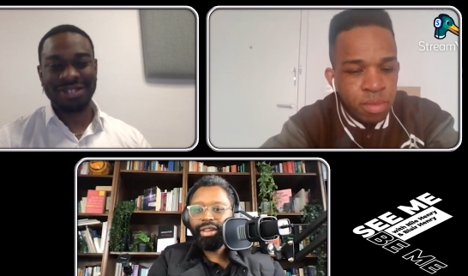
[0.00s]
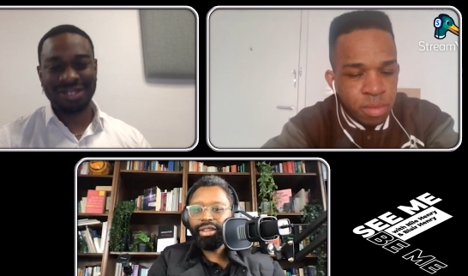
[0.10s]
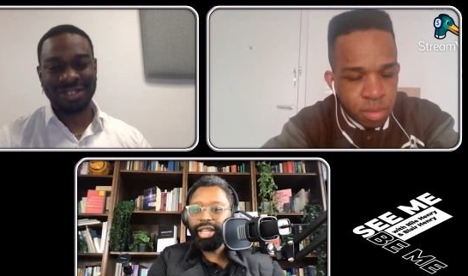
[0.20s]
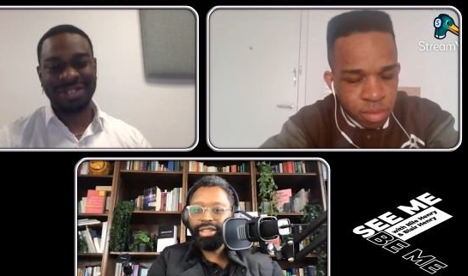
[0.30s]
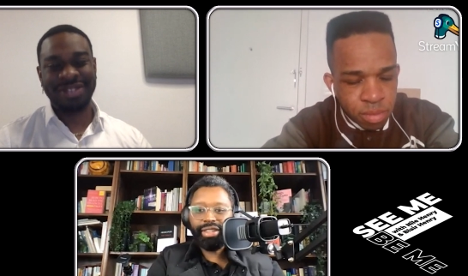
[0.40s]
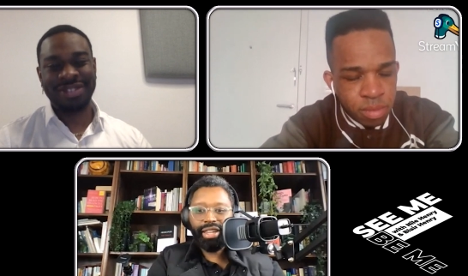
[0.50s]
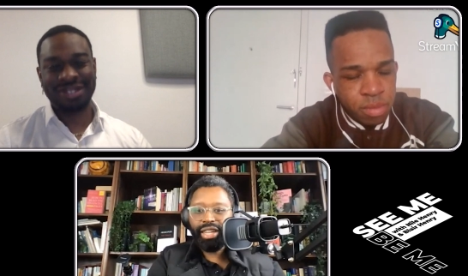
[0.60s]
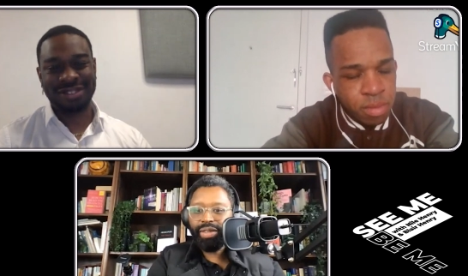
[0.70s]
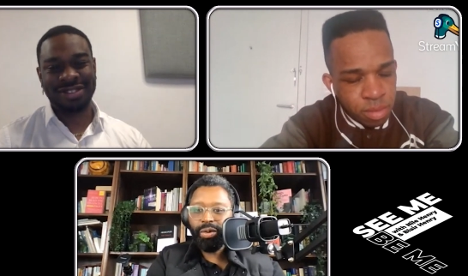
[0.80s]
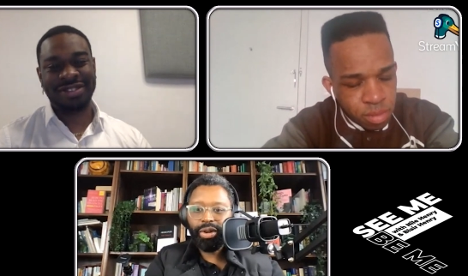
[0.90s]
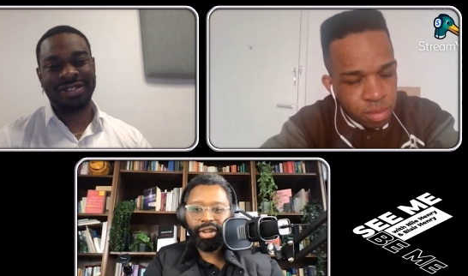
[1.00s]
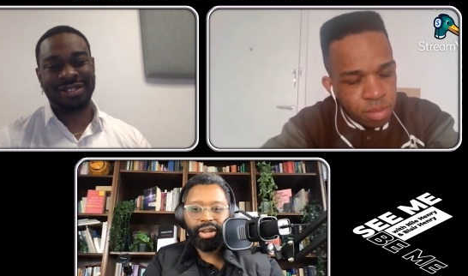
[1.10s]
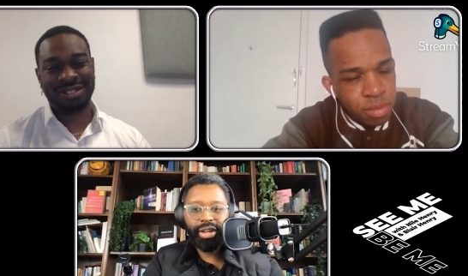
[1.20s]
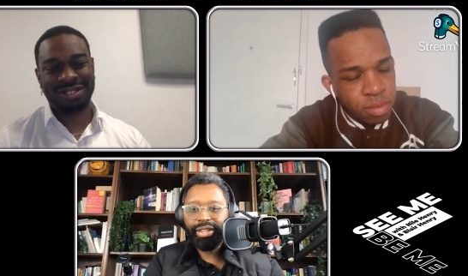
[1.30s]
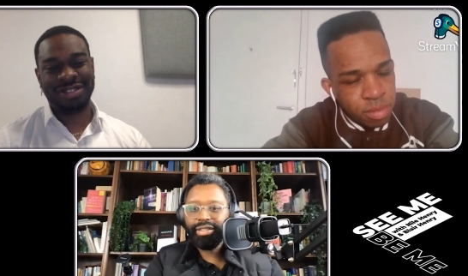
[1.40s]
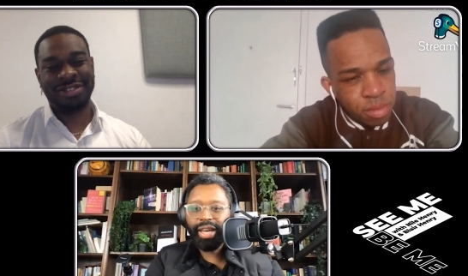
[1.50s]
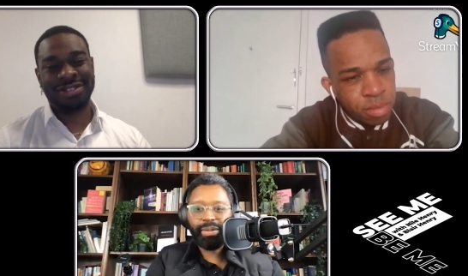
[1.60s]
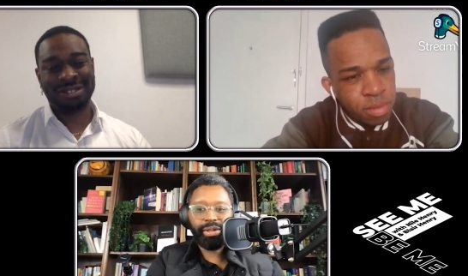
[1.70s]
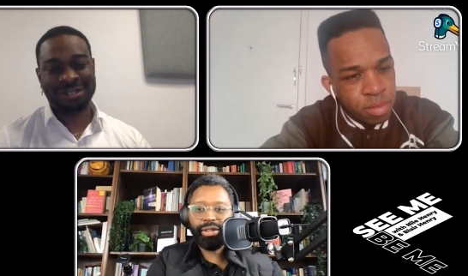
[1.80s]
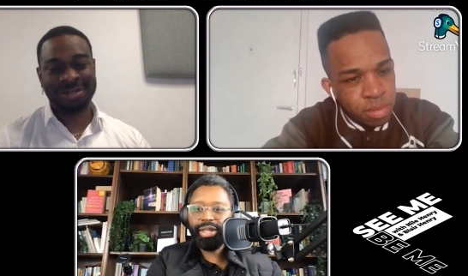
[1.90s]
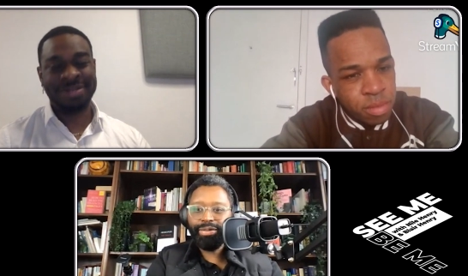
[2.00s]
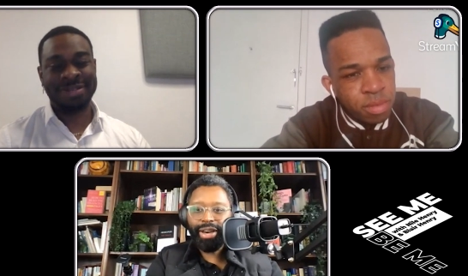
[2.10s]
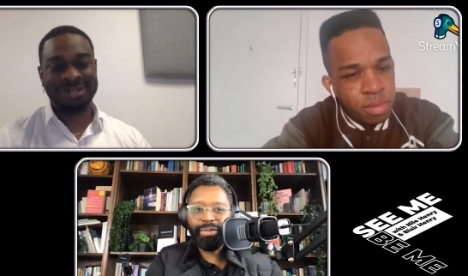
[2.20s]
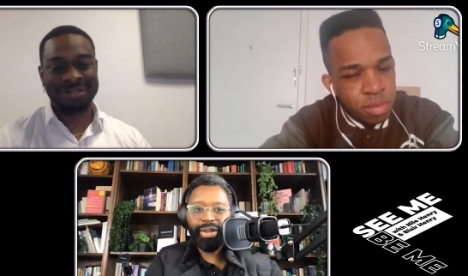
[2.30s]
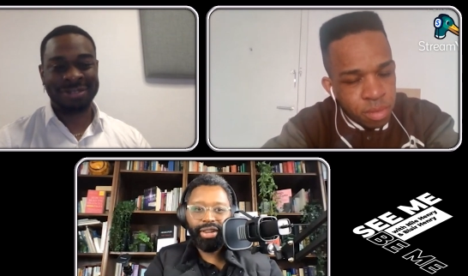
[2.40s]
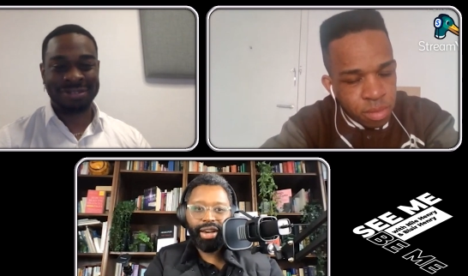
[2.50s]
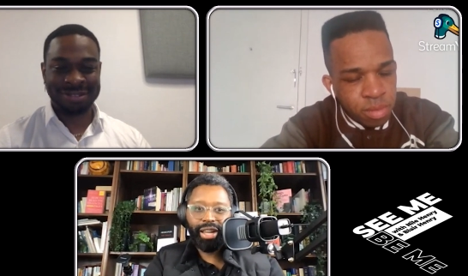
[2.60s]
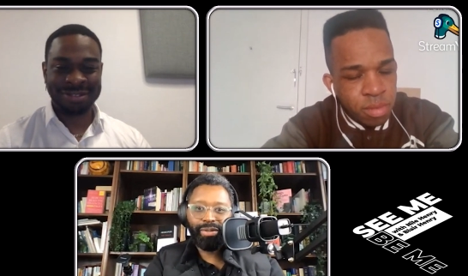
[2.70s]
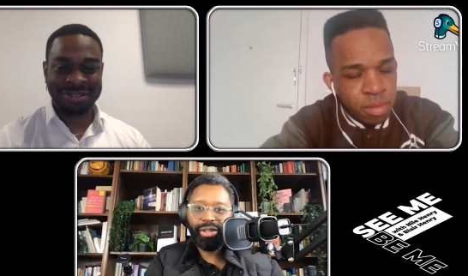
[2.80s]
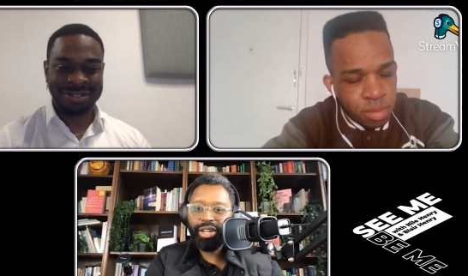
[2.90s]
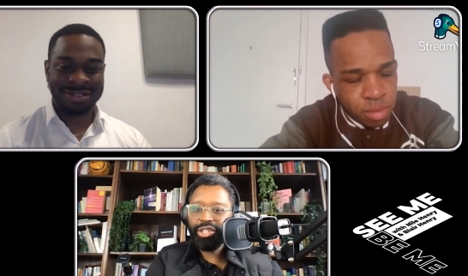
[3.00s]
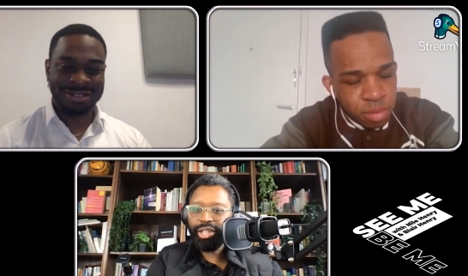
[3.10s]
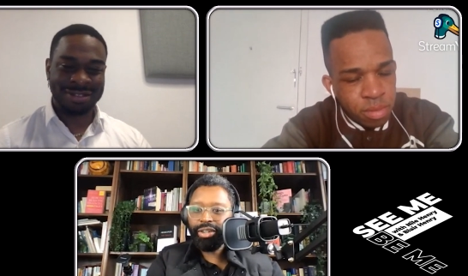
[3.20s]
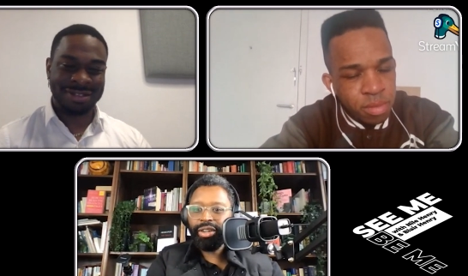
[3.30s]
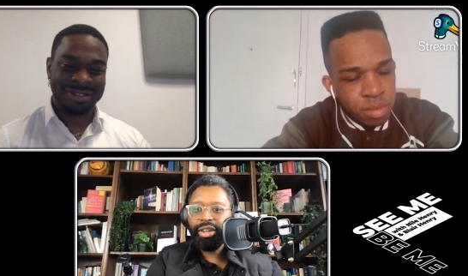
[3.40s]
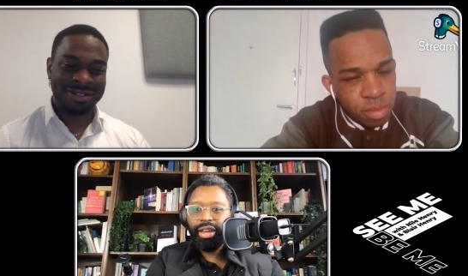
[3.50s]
Speaker 1: LinkedIn, if you want to connect, absolutely find me at Ade Molajo.